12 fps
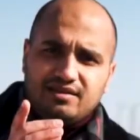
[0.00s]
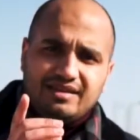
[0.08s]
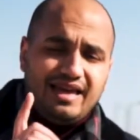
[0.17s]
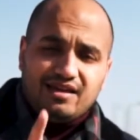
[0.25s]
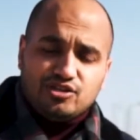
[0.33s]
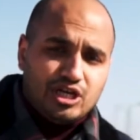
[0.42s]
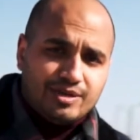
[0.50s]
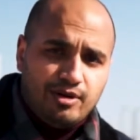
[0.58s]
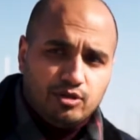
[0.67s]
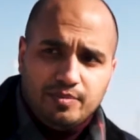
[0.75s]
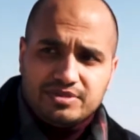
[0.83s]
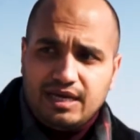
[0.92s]
Yeah, check them out on
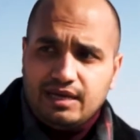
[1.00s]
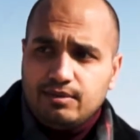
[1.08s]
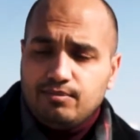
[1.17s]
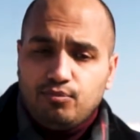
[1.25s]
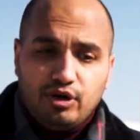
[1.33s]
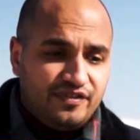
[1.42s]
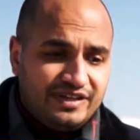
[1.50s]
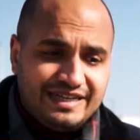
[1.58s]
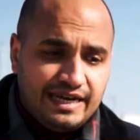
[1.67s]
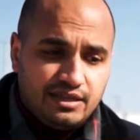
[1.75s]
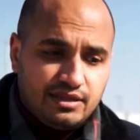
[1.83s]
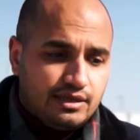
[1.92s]
the website. But if you need
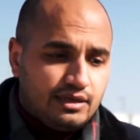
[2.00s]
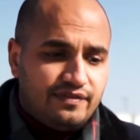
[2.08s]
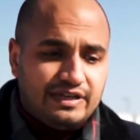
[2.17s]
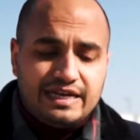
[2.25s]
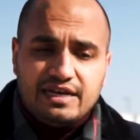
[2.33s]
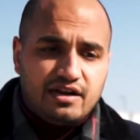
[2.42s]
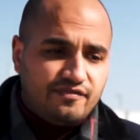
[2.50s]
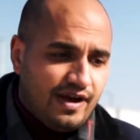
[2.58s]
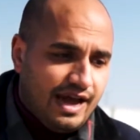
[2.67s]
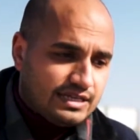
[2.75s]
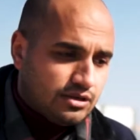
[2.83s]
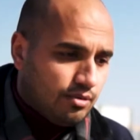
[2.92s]
anything, if you need any
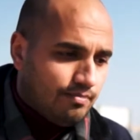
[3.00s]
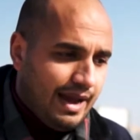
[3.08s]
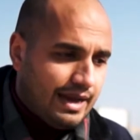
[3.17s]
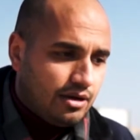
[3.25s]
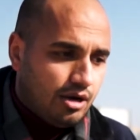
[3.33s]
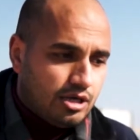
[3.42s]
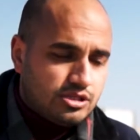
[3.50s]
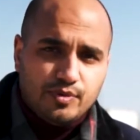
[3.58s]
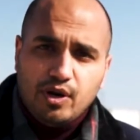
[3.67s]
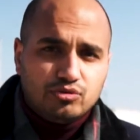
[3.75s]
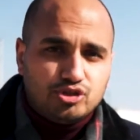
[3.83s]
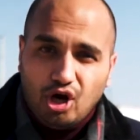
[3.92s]
advice on buying cars, we
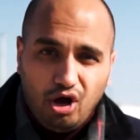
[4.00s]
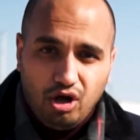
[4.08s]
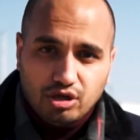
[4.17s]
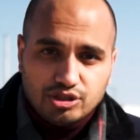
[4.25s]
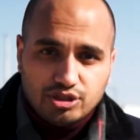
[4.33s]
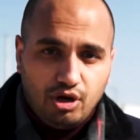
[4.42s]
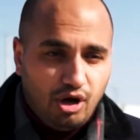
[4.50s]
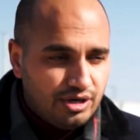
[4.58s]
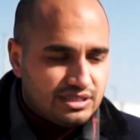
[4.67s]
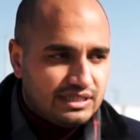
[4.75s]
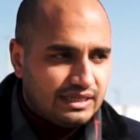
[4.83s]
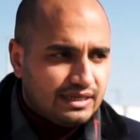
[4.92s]
don't charge.
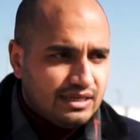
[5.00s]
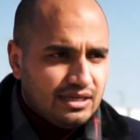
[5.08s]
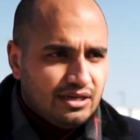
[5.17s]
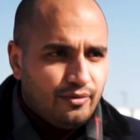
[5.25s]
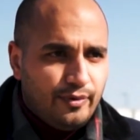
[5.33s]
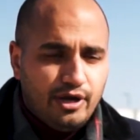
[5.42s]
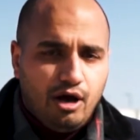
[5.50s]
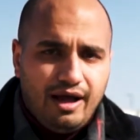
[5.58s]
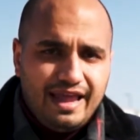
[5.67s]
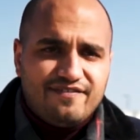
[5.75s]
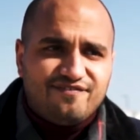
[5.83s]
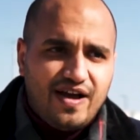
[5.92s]
Honestly, we are
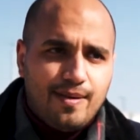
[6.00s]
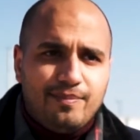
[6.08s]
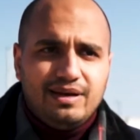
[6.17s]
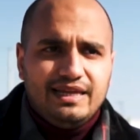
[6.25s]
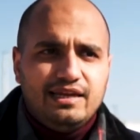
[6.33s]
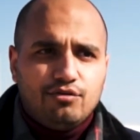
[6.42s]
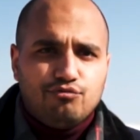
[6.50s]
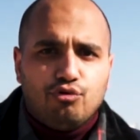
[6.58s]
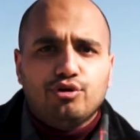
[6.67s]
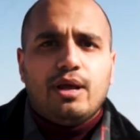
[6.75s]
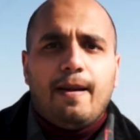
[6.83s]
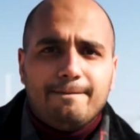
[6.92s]
a
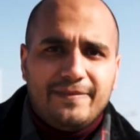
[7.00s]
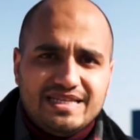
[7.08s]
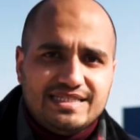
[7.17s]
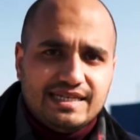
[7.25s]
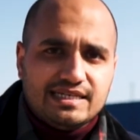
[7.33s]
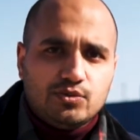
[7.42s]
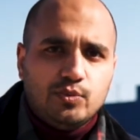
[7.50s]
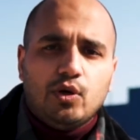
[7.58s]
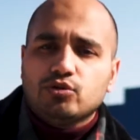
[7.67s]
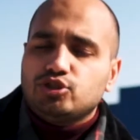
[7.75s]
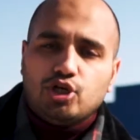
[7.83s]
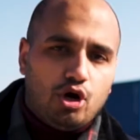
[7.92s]
family-run business. We
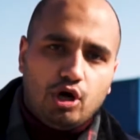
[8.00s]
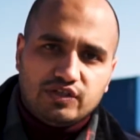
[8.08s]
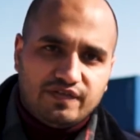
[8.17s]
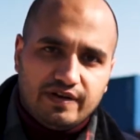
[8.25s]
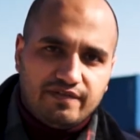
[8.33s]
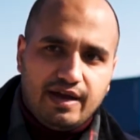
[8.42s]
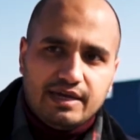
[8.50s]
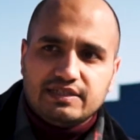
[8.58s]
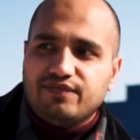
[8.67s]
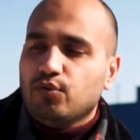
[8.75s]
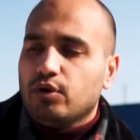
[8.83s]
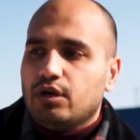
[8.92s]
don't charge for advice.
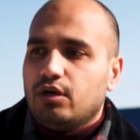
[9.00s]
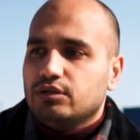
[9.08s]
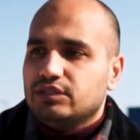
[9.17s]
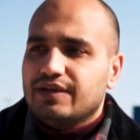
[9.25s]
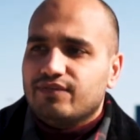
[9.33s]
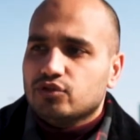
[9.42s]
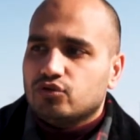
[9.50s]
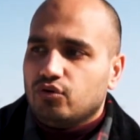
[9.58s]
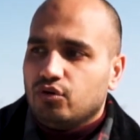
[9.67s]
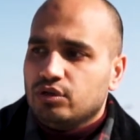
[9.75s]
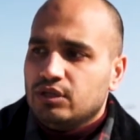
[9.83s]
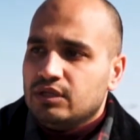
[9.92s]
If you want to give us a
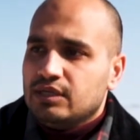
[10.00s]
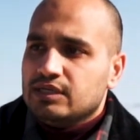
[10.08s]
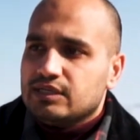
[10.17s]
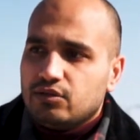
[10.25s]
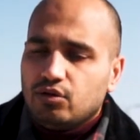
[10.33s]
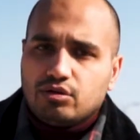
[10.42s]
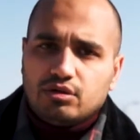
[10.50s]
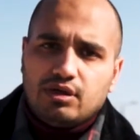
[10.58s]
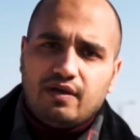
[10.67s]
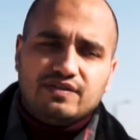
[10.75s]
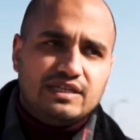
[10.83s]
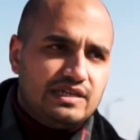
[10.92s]
call, say, look,
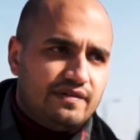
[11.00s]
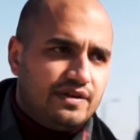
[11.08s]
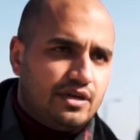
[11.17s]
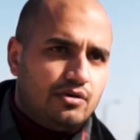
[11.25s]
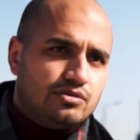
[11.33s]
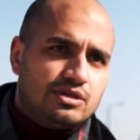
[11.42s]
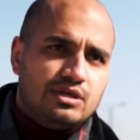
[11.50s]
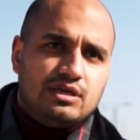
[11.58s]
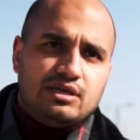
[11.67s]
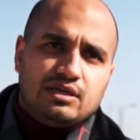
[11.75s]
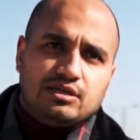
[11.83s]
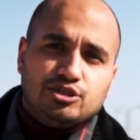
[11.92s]
I've seen your videos,
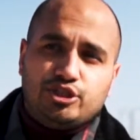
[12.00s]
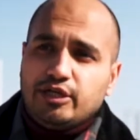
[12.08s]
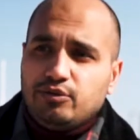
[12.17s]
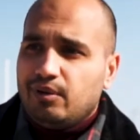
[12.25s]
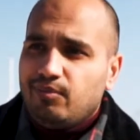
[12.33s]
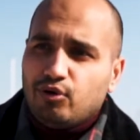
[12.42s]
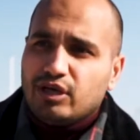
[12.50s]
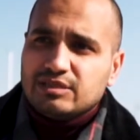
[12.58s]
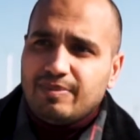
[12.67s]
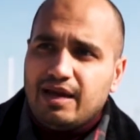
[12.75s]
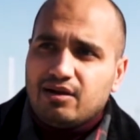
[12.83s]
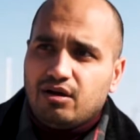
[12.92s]
genuine, I'm looking to
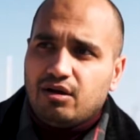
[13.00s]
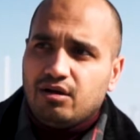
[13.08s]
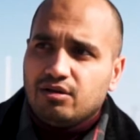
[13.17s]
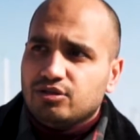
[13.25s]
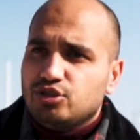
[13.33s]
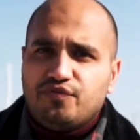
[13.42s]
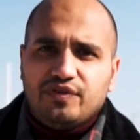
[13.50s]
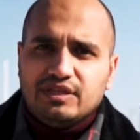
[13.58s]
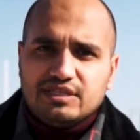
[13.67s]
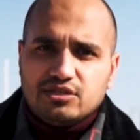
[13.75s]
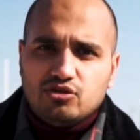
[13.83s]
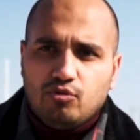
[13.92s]
buy a car, do you think
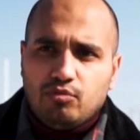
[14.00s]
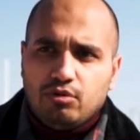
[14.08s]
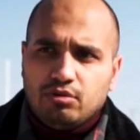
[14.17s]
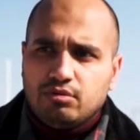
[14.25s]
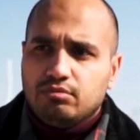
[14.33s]
this is normal?